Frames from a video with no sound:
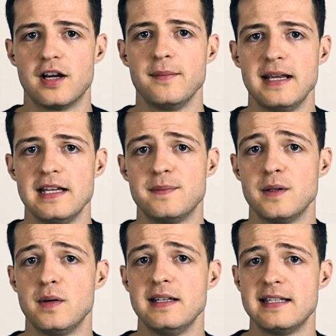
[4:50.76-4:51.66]
time is
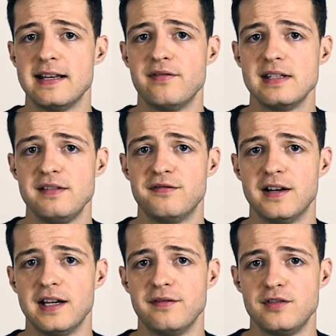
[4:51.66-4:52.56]
between
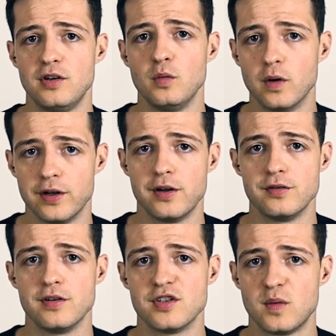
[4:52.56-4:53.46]
75 to
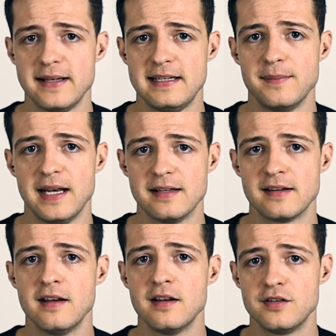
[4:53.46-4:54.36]
120
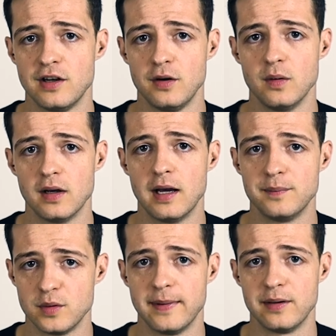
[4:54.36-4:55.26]
minutes, so
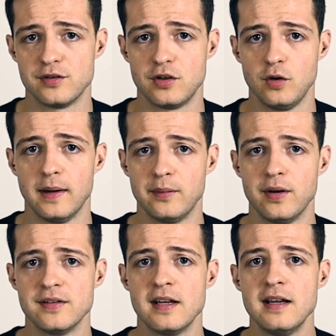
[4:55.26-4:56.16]
up to about 2
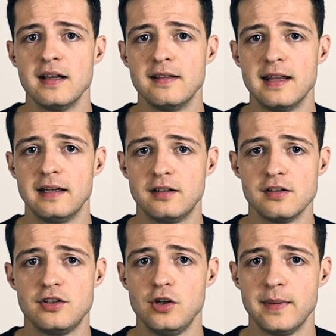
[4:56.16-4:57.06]
hours, then
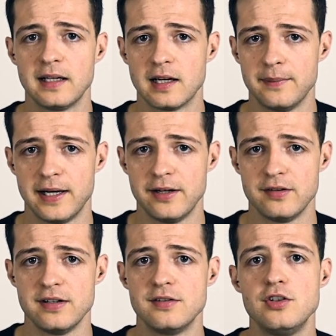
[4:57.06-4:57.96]
consuming
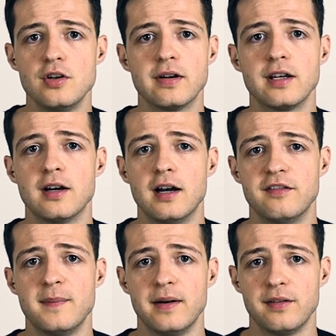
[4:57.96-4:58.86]
carbohydrates during your
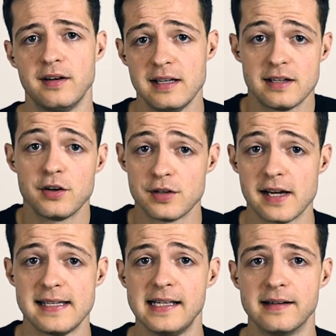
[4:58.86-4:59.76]
half marathon is a good
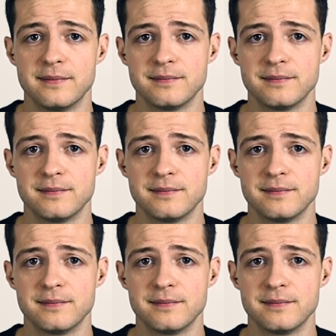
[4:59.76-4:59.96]
idea.